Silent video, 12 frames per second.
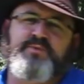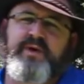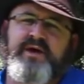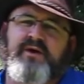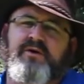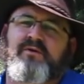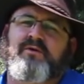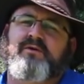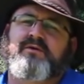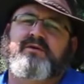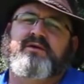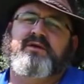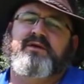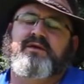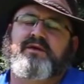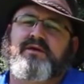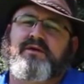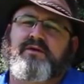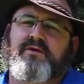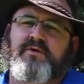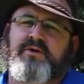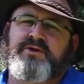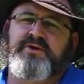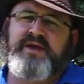well
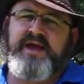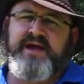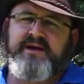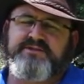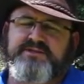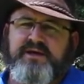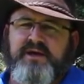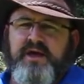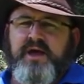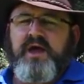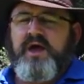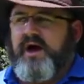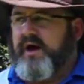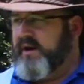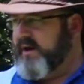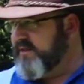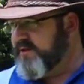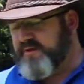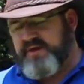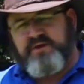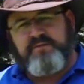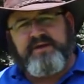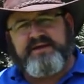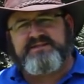on your cows. Another thing
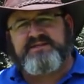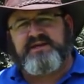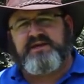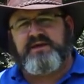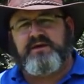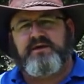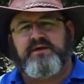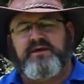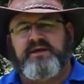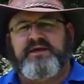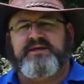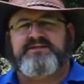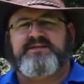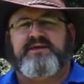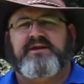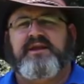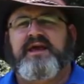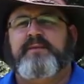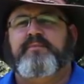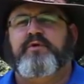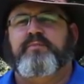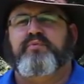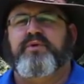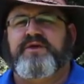you may see is
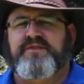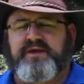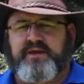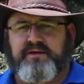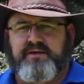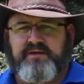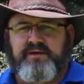labored breathing.